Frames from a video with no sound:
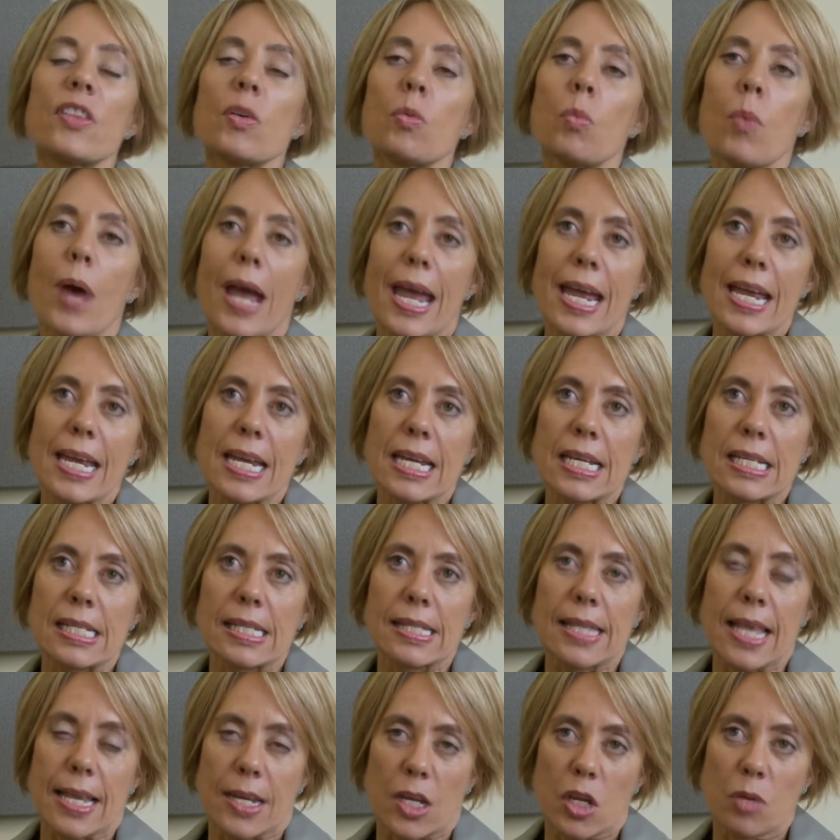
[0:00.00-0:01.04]
the ways
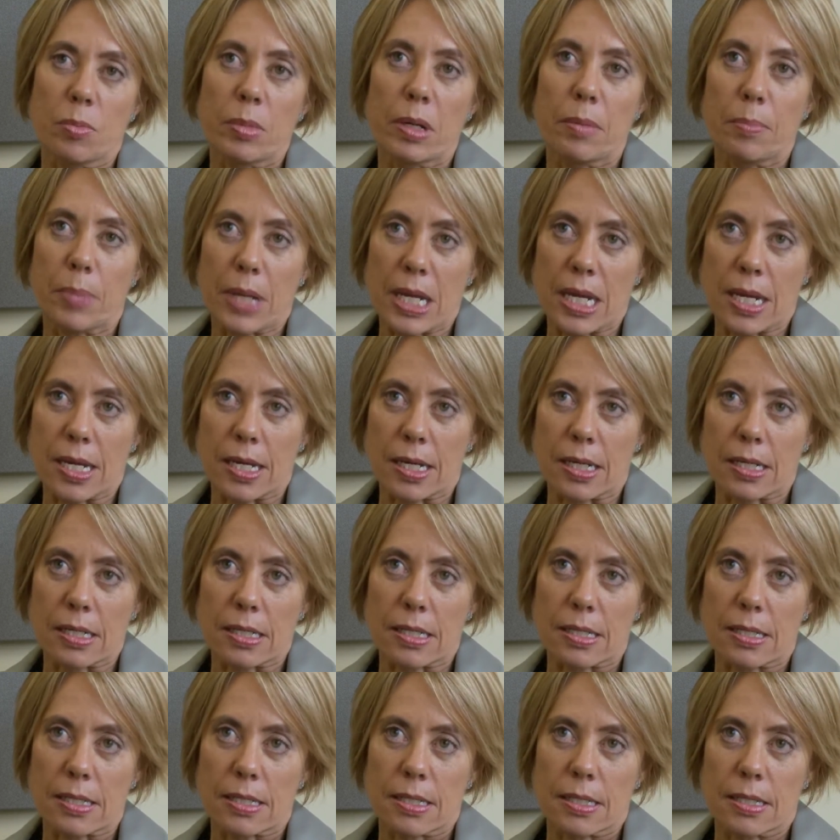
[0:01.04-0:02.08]
that human
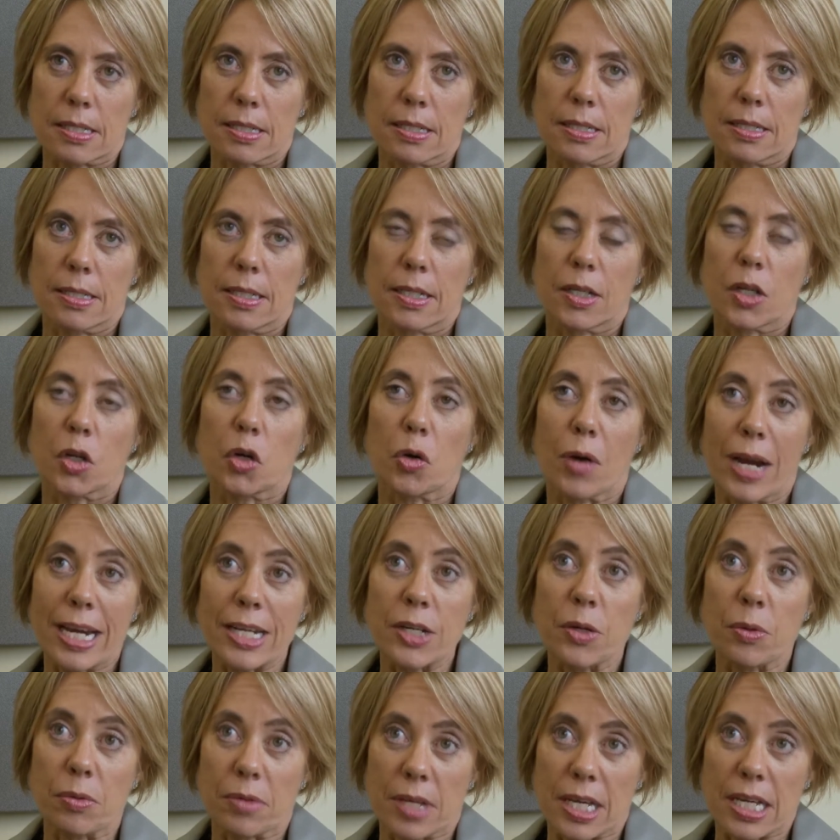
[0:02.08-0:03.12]
beings create
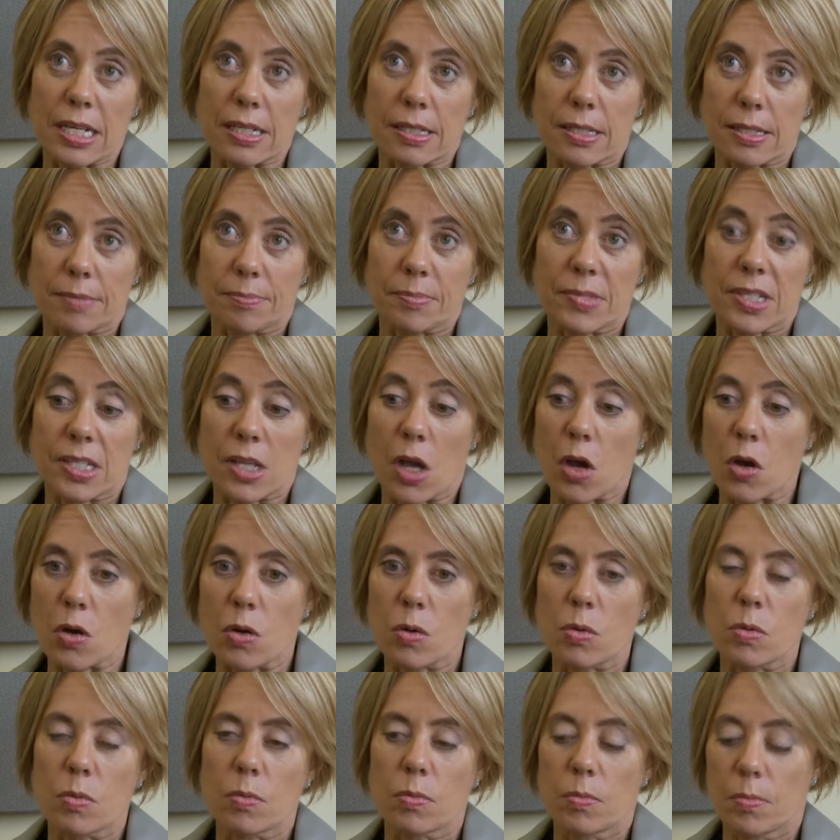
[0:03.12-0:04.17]
new things,
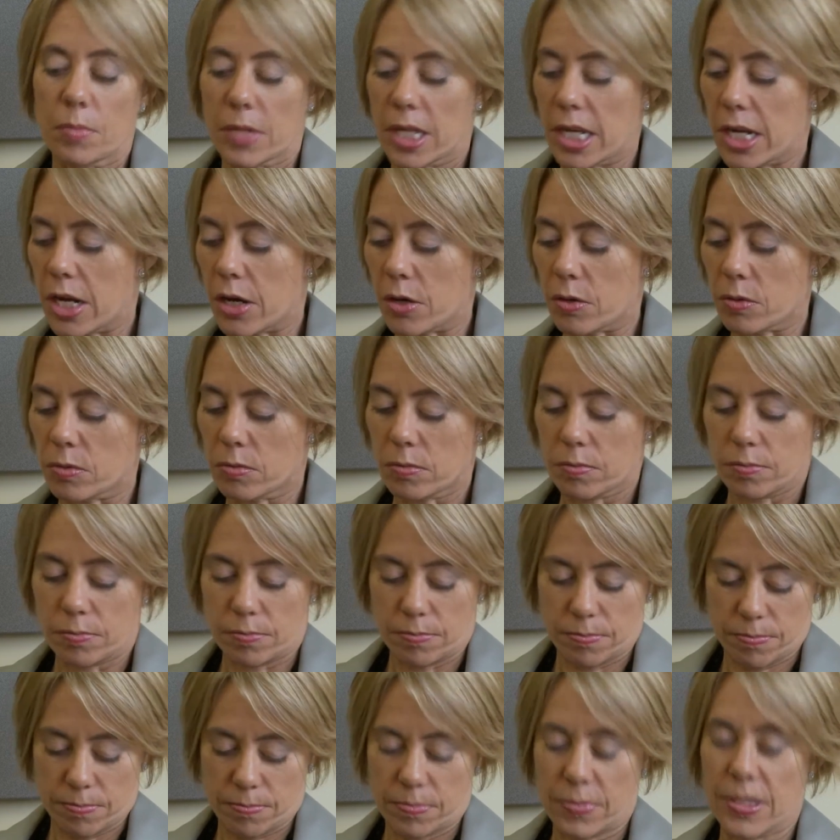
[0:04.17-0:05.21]
so,
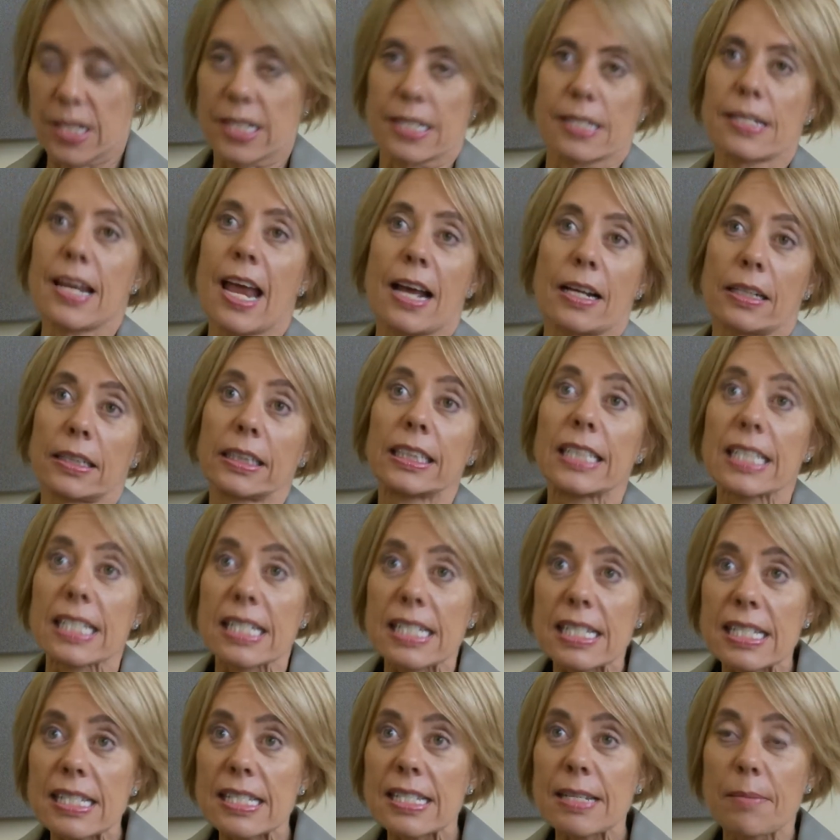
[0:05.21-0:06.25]
this
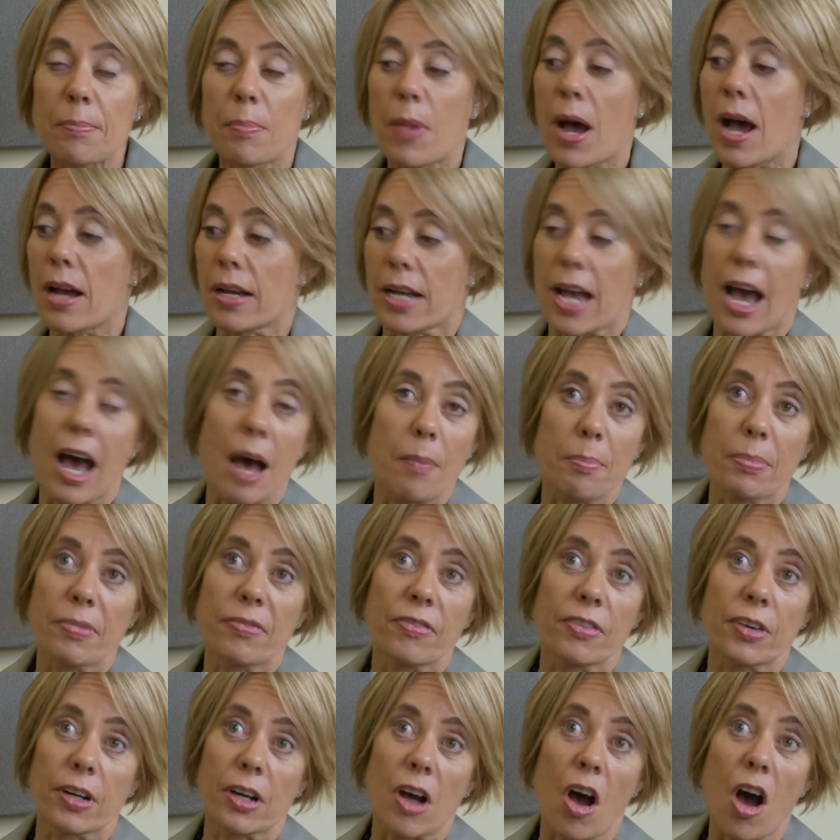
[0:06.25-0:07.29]
necklace, a cup
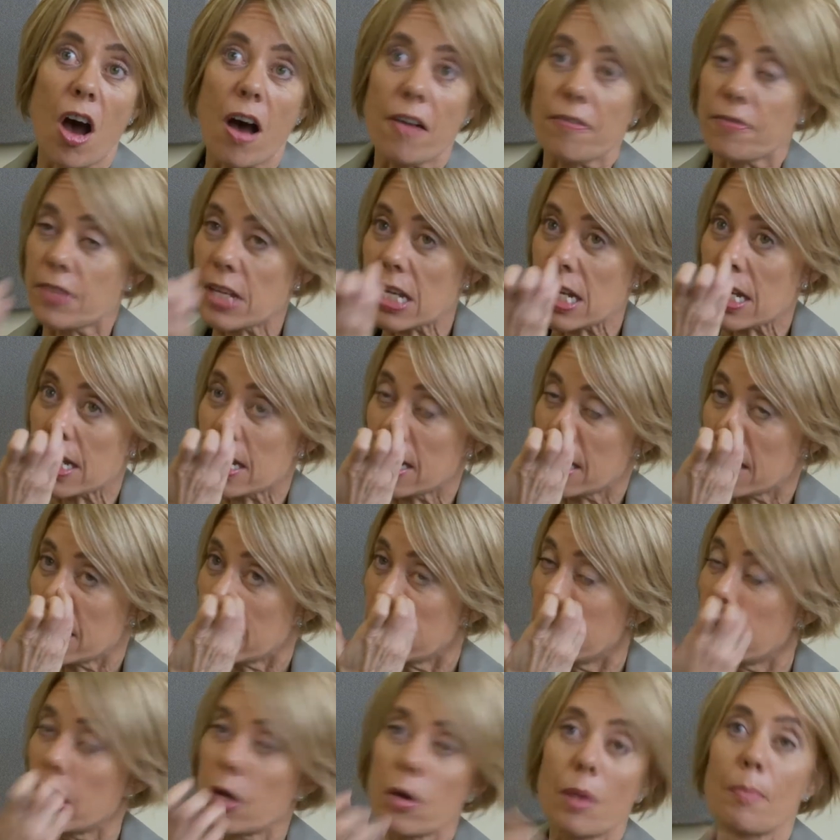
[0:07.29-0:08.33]
for coffee,
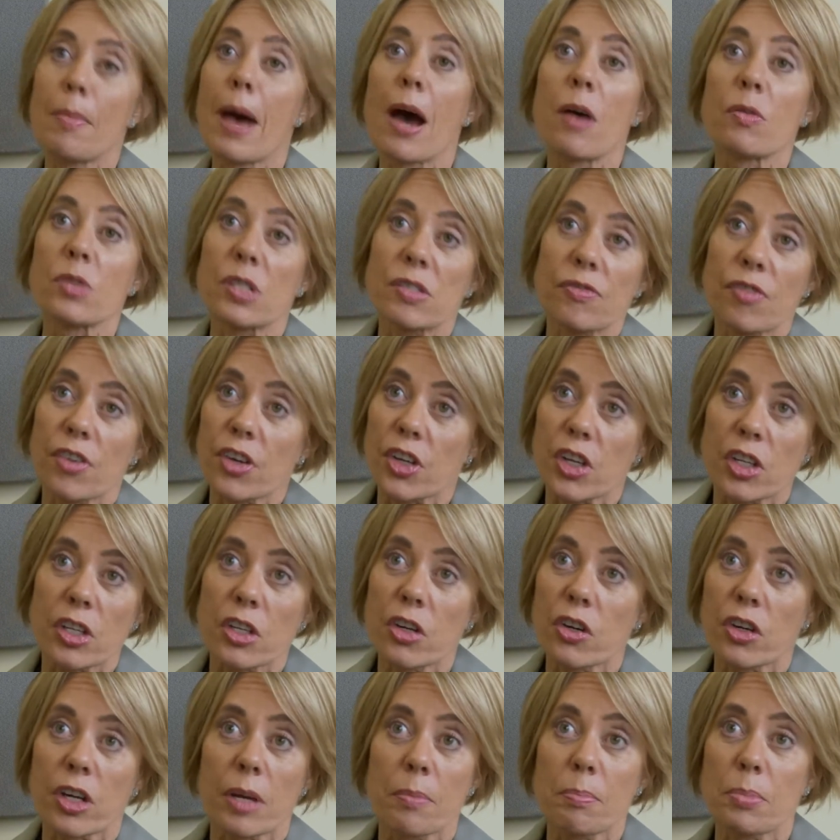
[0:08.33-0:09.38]
a mouse for
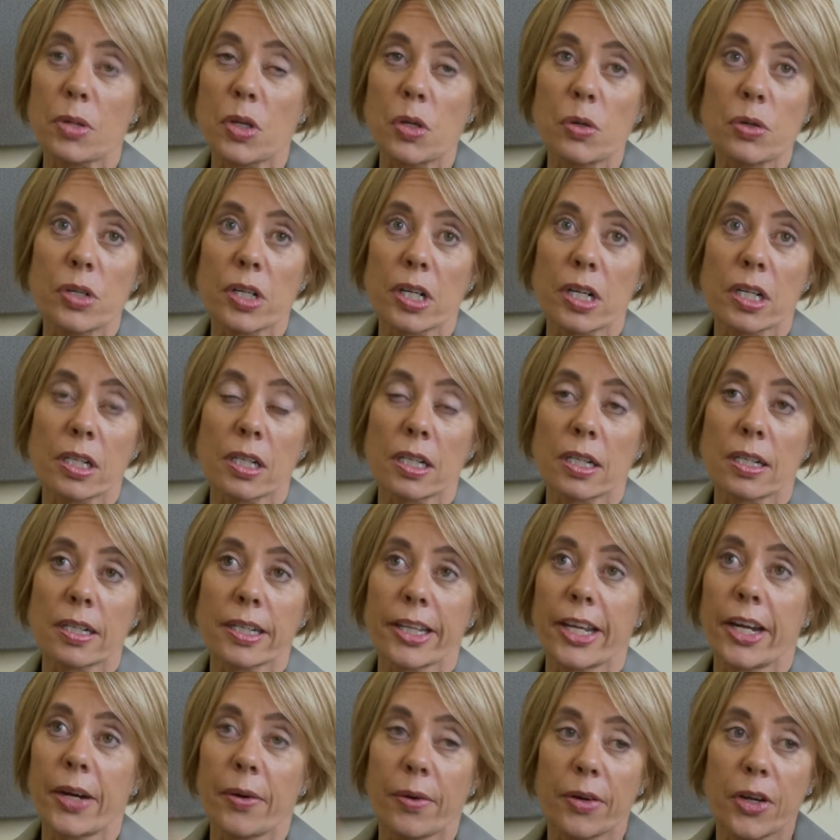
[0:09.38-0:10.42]
your computer,
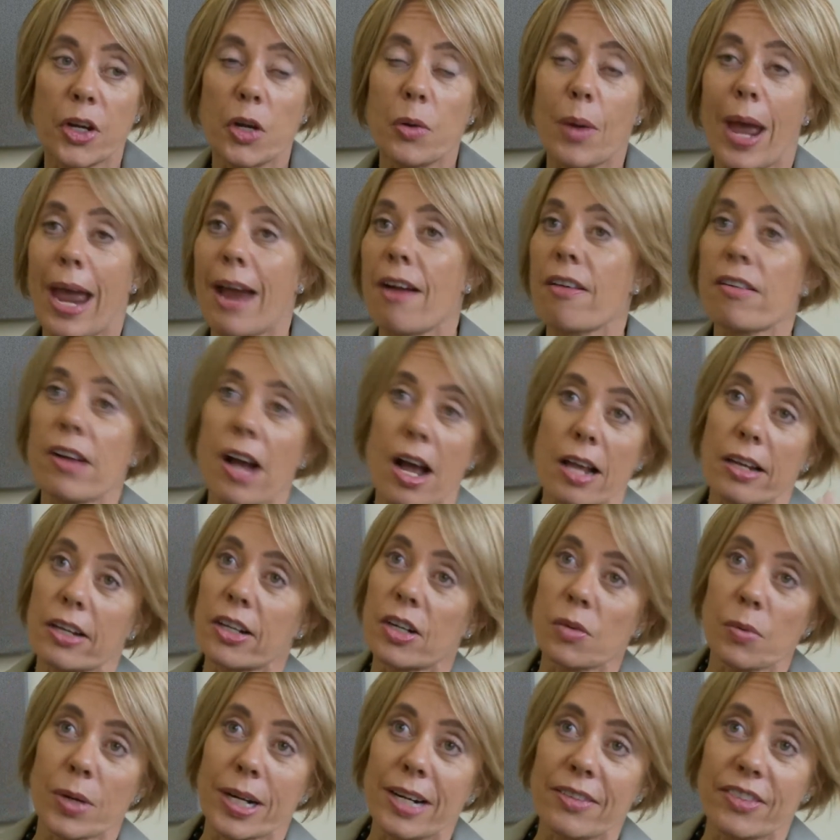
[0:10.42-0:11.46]
a new hair
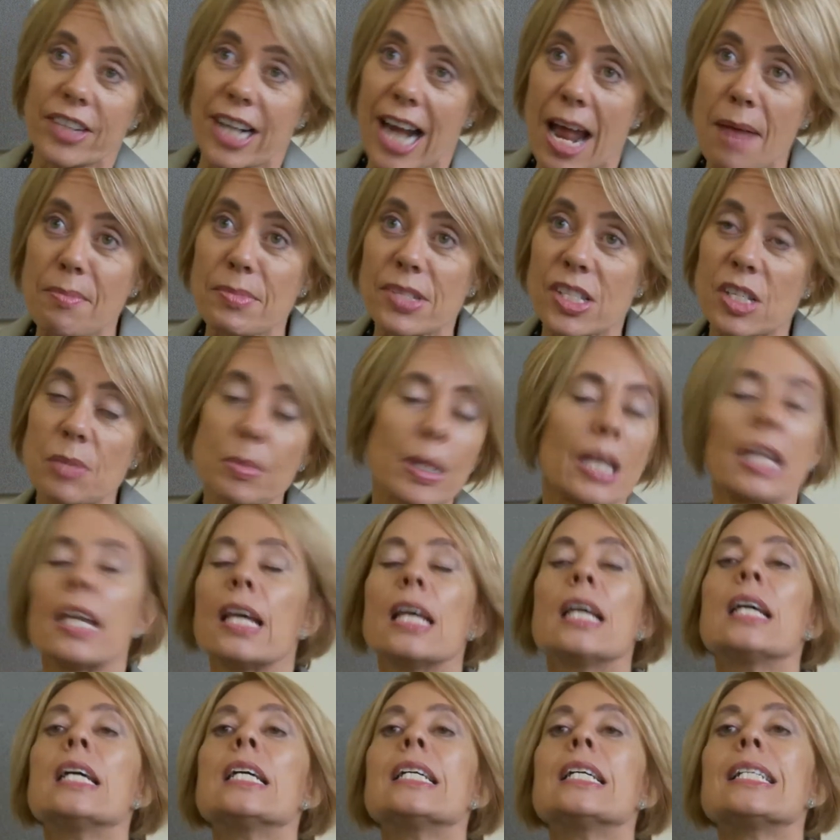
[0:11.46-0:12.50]
color, whatever it happens to be,
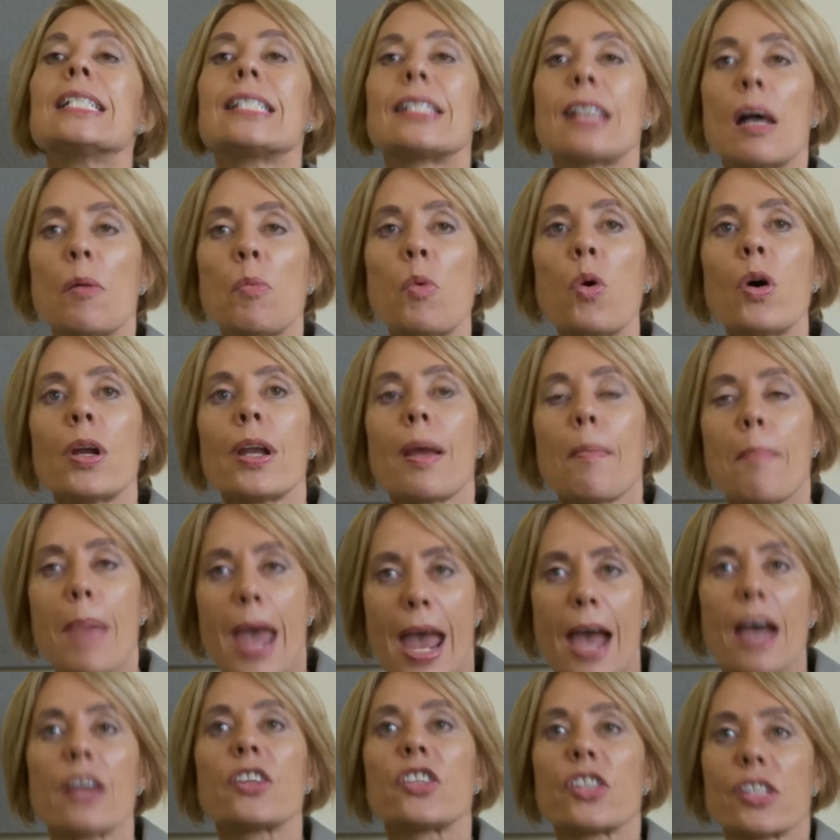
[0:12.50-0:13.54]
someone
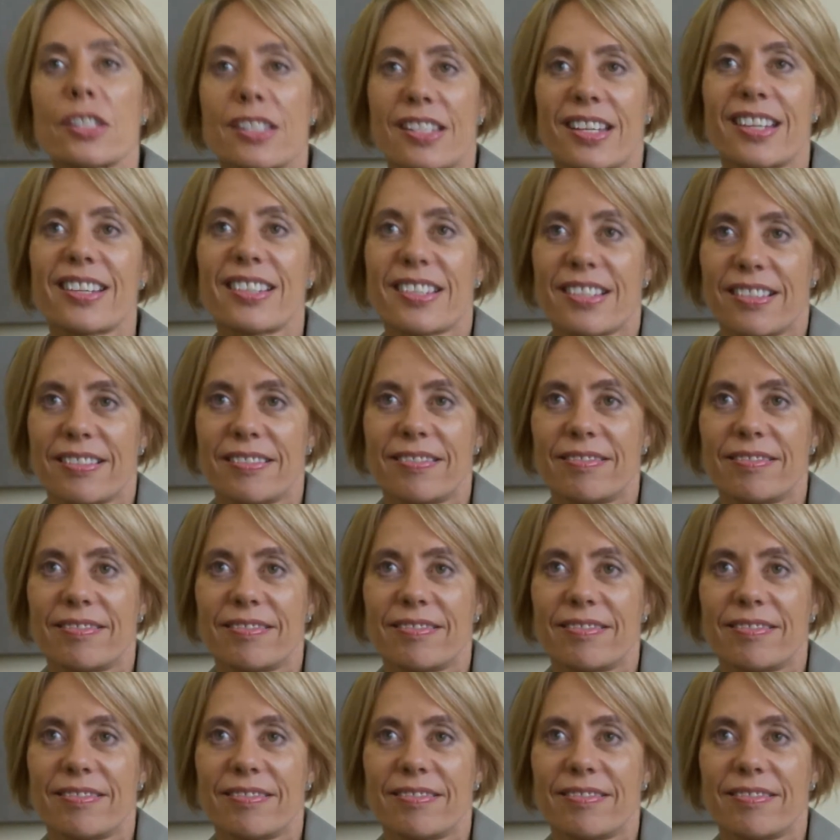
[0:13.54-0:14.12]
imagines it.